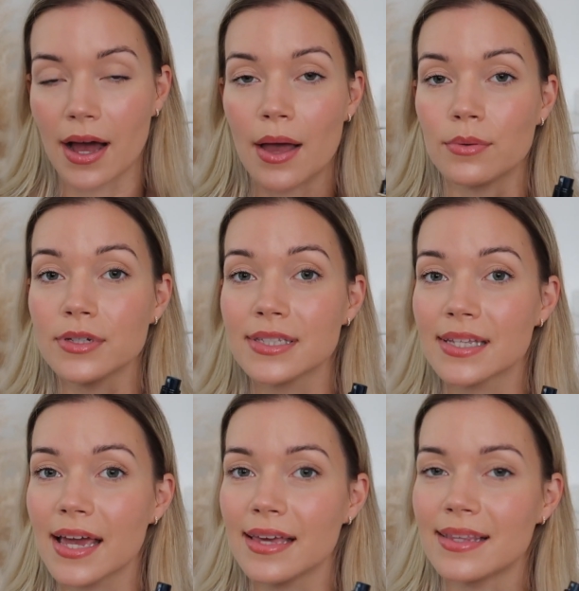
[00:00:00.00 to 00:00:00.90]
I would
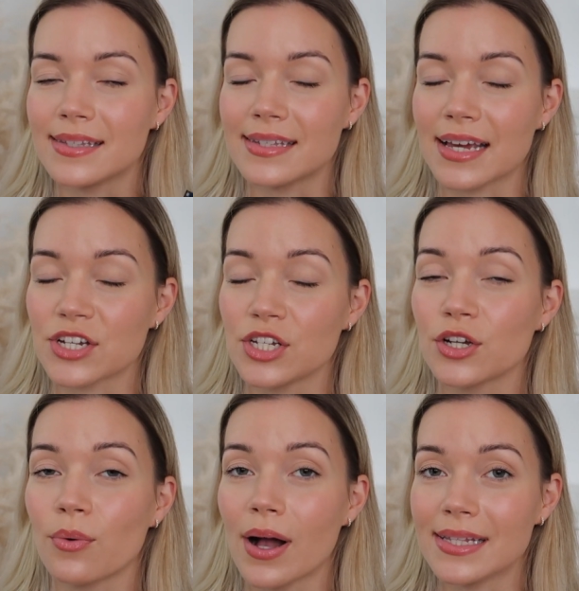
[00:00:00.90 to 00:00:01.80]
say this is actually
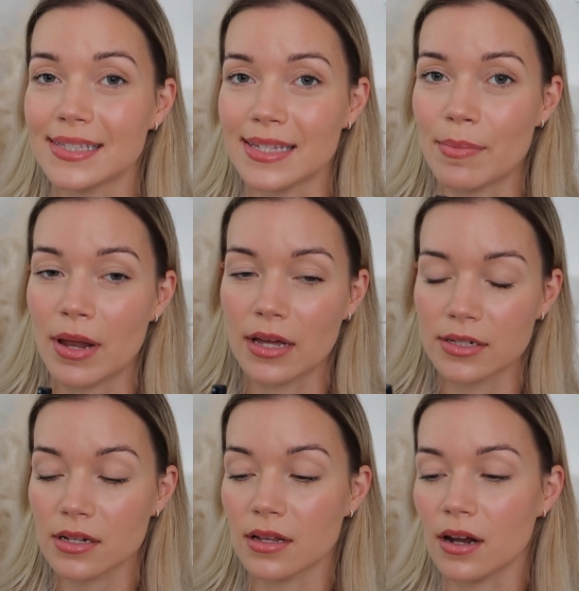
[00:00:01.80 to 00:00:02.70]
quite similar
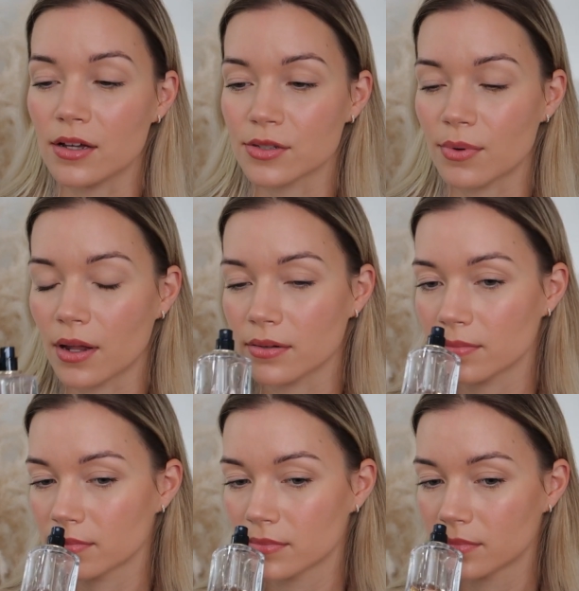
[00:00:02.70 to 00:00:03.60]
to the last one,
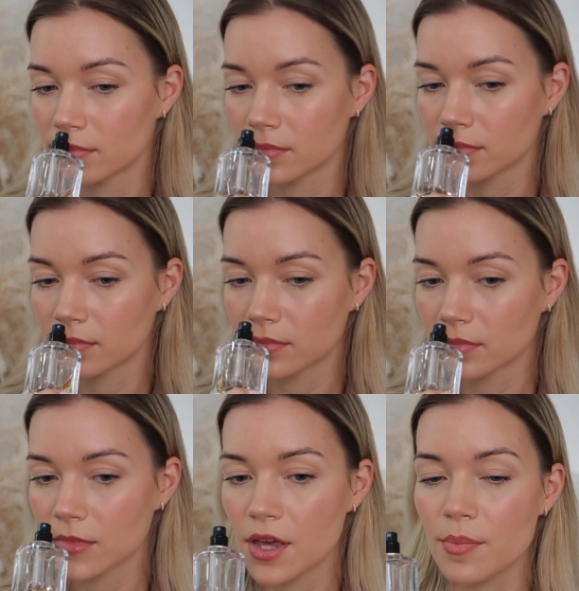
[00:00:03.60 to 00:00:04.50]

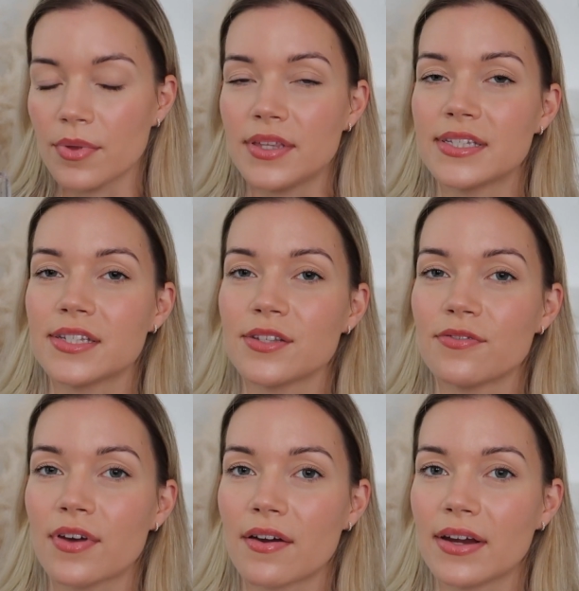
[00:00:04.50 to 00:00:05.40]
but this is
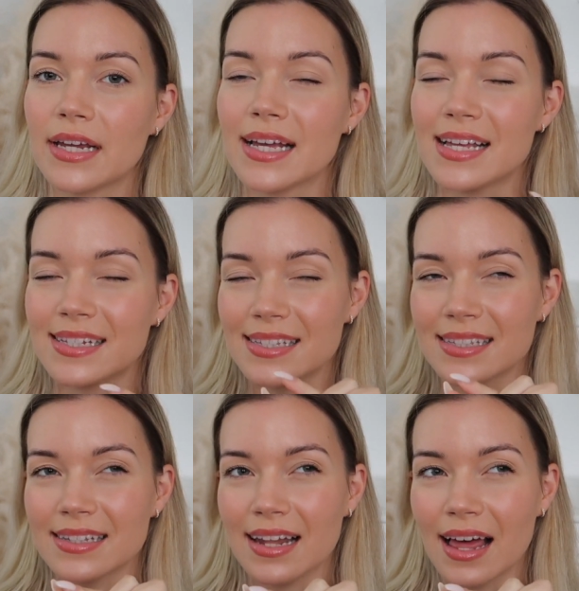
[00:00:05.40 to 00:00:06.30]
it's
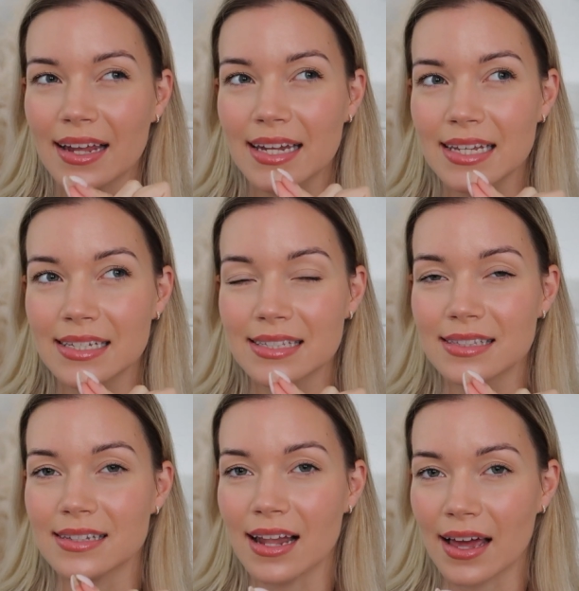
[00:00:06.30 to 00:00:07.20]

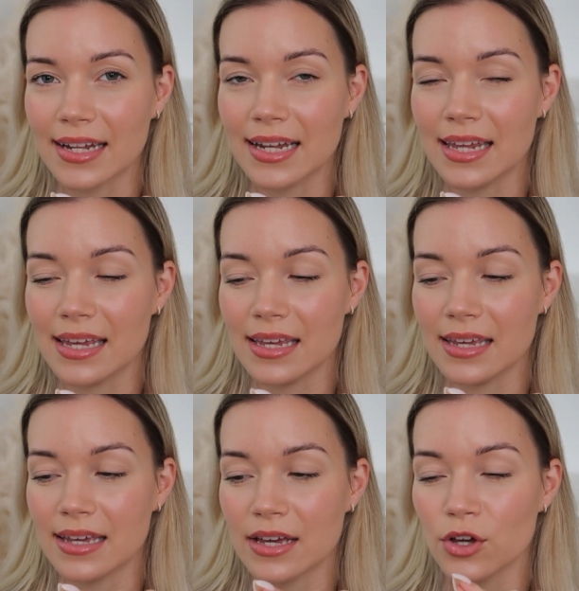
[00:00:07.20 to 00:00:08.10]
slightly
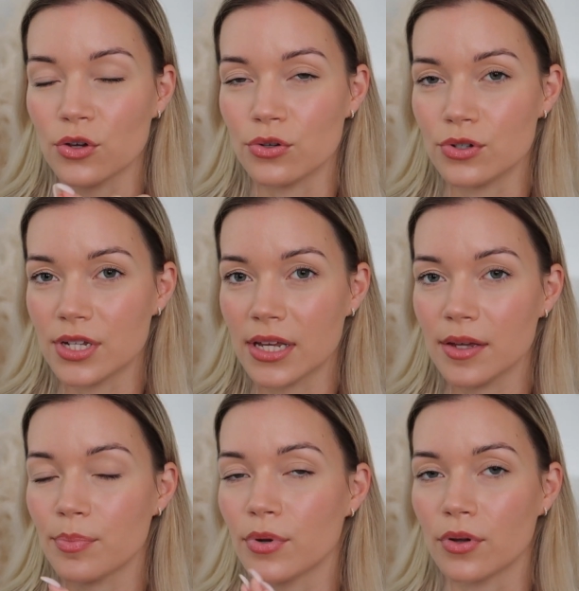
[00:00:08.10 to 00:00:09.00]
oudy,
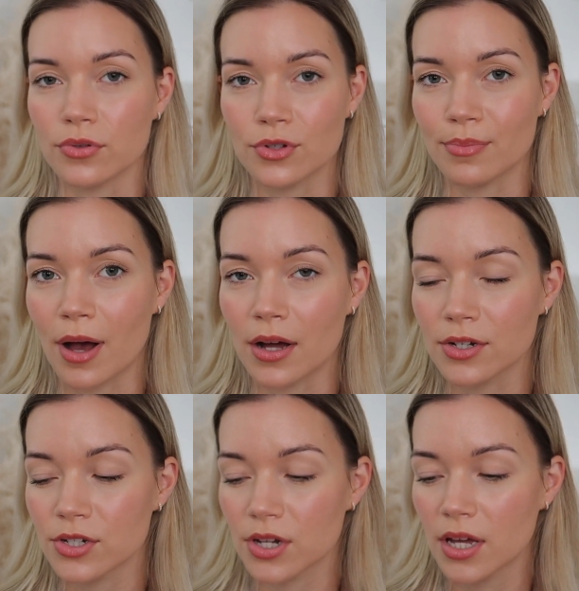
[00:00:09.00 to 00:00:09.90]
but not too
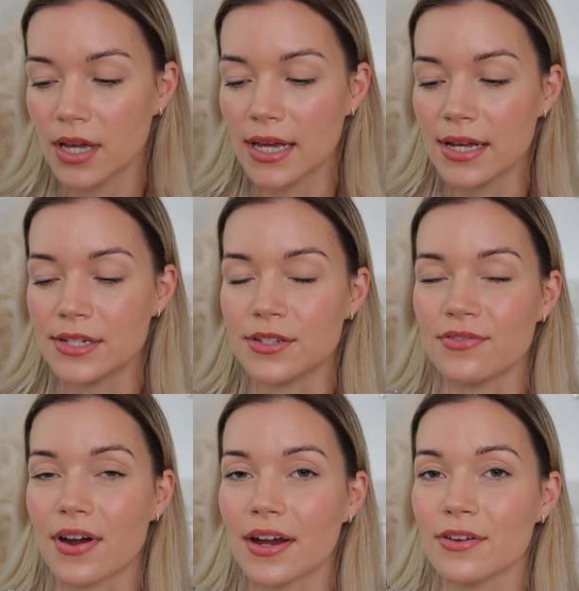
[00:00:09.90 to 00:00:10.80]
much. It's a
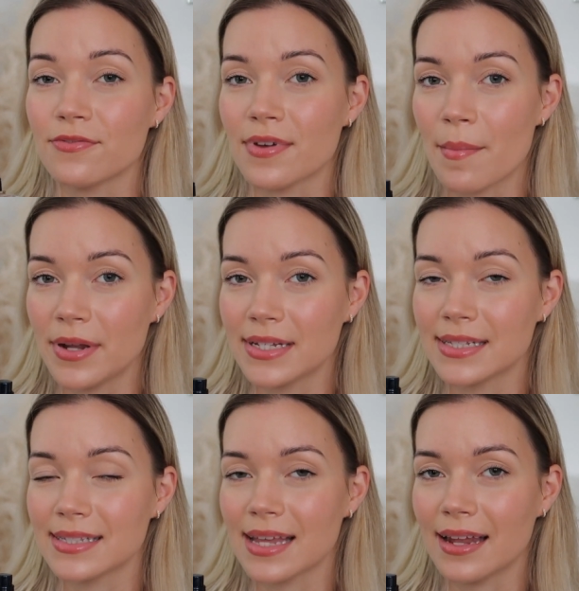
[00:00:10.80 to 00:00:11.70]
very feminine
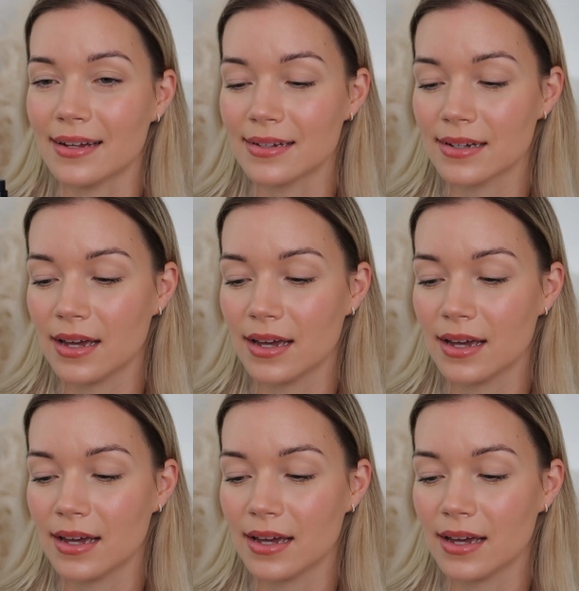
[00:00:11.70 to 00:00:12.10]
scent.